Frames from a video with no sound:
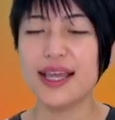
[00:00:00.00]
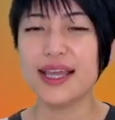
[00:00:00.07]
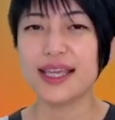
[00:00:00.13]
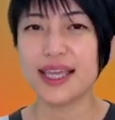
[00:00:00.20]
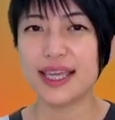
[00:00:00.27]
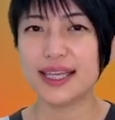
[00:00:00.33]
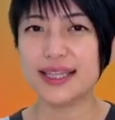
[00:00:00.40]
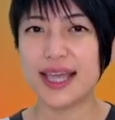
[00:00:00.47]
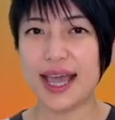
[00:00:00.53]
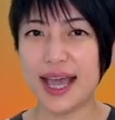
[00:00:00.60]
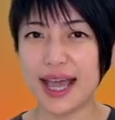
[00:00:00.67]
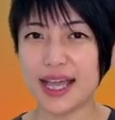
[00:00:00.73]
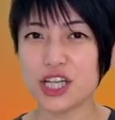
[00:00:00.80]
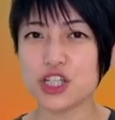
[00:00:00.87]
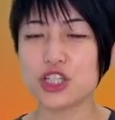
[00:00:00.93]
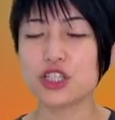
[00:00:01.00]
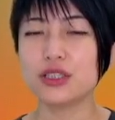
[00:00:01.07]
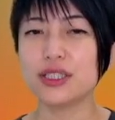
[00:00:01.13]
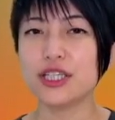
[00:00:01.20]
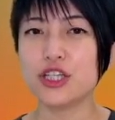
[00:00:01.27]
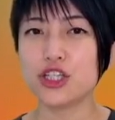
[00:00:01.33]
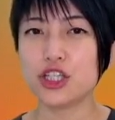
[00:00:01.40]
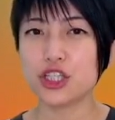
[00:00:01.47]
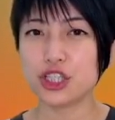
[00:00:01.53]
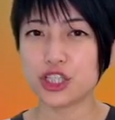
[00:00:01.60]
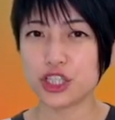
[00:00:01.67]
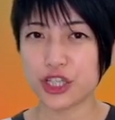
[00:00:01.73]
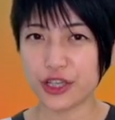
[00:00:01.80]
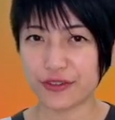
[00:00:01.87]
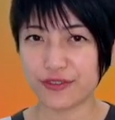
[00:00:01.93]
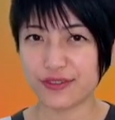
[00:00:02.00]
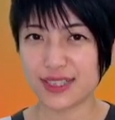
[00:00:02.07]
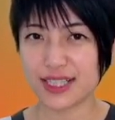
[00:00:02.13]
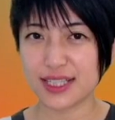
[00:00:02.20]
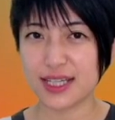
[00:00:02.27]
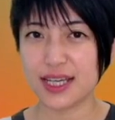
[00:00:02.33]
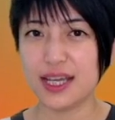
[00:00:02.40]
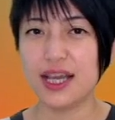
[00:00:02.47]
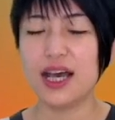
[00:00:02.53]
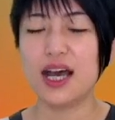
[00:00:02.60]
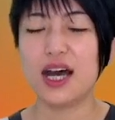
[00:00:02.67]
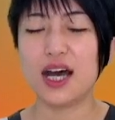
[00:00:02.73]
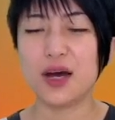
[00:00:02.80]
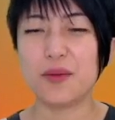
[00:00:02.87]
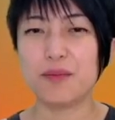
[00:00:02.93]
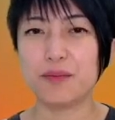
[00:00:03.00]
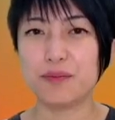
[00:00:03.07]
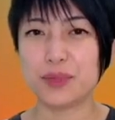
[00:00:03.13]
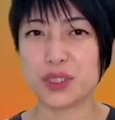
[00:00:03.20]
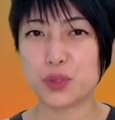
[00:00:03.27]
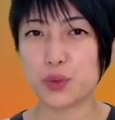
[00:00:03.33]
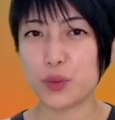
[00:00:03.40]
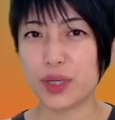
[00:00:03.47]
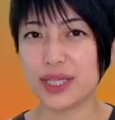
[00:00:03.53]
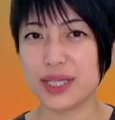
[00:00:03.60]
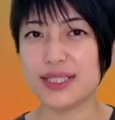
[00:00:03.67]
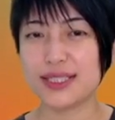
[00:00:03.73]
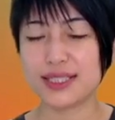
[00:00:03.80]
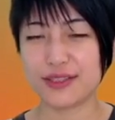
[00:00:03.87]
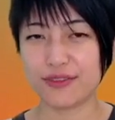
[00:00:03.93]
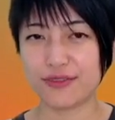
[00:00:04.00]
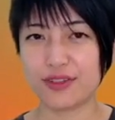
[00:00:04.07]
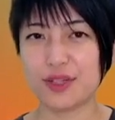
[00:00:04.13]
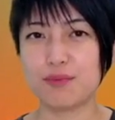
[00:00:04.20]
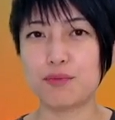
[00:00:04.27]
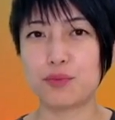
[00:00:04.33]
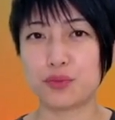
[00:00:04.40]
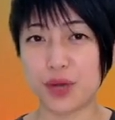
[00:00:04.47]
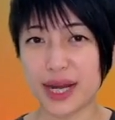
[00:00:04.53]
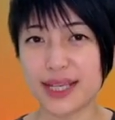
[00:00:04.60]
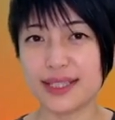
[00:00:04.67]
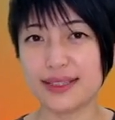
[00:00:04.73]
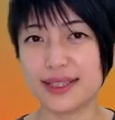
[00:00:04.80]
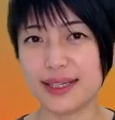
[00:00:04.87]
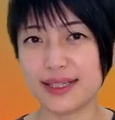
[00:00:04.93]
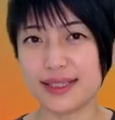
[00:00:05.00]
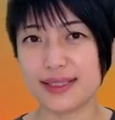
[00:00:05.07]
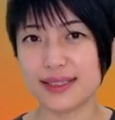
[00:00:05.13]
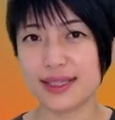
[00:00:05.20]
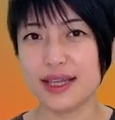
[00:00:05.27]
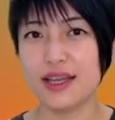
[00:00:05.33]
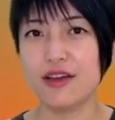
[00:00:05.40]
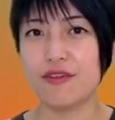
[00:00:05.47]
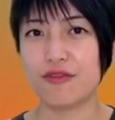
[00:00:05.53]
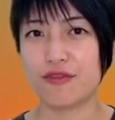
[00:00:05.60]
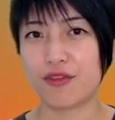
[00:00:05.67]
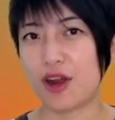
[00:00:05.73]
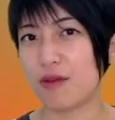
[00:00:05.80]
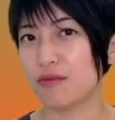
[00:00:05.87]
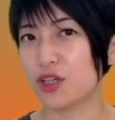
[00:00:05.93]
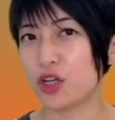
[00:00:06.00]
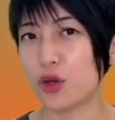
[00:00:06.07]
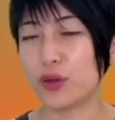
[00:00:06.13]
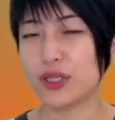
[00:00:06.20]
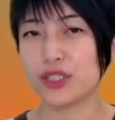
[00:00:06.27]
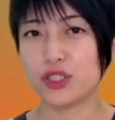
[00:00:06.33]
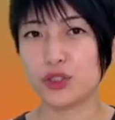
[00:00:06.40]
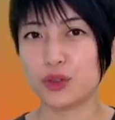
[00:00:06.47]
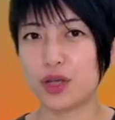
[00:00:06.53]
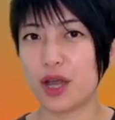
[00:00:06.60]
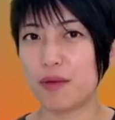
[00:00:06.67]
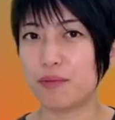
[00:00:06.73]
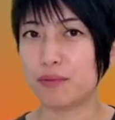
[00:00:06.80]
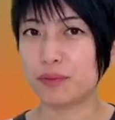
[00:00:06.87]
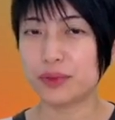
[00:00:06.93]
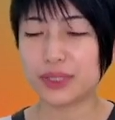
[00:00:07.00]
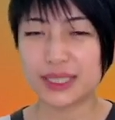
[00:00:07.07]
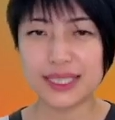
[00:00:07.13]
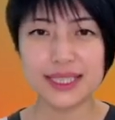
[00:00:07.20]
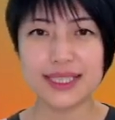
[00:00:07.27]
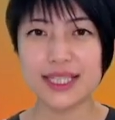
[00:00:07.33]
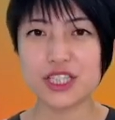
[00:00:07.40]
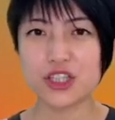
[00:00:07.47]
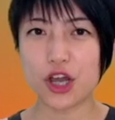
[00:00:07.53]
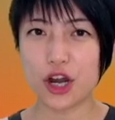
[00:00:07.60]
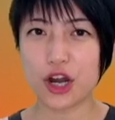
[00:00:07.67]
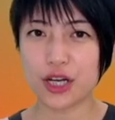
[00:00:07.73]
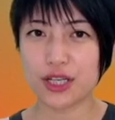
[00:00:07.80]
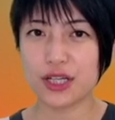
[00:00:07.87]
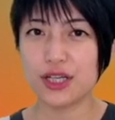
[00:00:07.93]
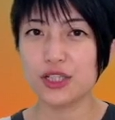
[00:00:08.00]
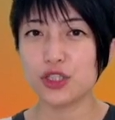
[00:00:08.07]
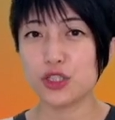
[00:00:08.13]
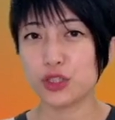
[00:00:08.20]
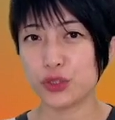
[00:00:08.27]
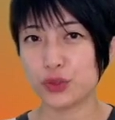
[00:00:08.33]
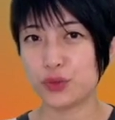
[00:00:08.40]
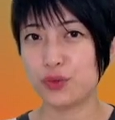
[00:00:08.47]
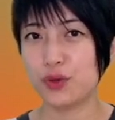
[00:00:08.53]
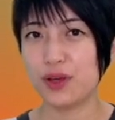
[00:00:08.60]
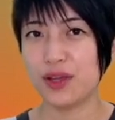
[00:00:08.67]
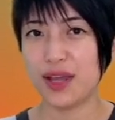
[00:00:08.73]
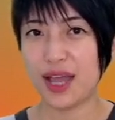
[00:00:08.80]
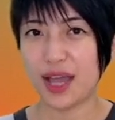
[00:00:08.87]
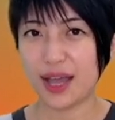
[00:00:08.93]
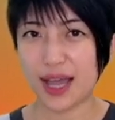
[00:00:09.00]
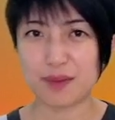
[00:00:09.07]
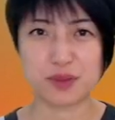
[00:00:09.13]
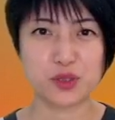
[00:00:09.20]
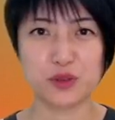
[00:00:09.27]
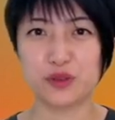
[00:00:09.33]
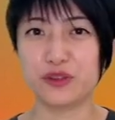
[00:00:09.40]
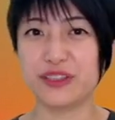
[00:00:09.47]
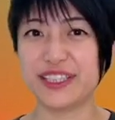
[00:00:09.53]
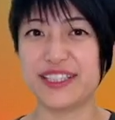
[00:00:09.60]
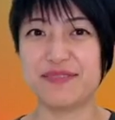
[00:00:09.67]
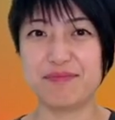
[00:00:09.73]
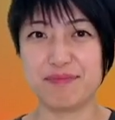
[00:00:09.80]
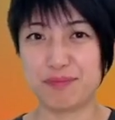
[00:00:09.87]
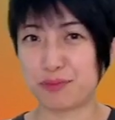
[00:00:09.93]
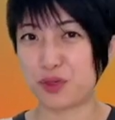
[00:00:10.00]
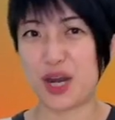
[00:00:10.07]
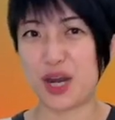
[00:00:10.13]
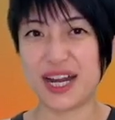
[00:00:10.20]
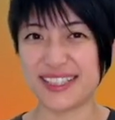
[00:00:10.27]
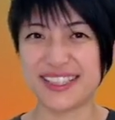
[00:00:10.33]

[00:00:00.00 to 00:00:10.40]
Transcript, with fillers: can actually shift um, between different brightness from going to completely dark to absolutely bright